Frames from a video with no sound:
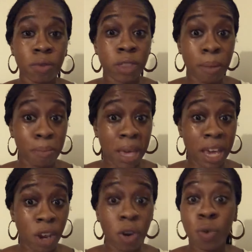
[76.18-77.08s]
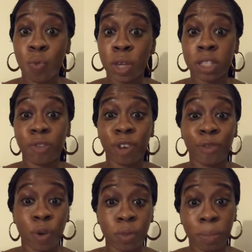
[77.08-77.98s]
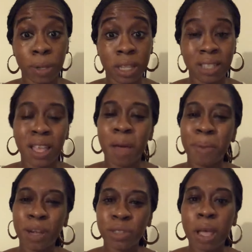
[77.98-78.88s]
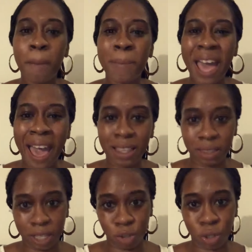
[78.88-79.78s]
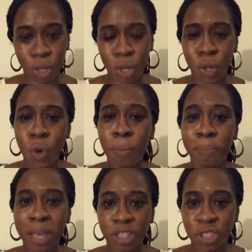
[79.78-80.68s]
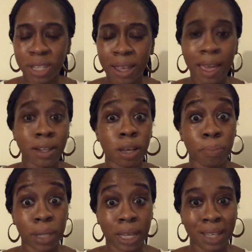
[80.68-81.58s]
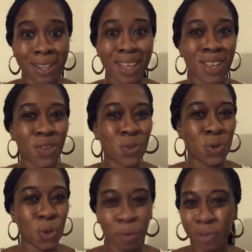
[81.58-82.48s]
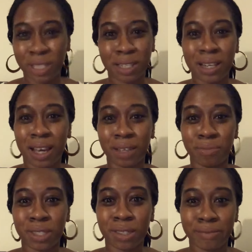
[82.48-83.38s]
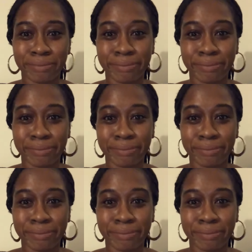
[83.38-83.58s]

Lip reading: The mayor wanted to reform the police, but it was Pat Lynch who bitched and complained numerous times.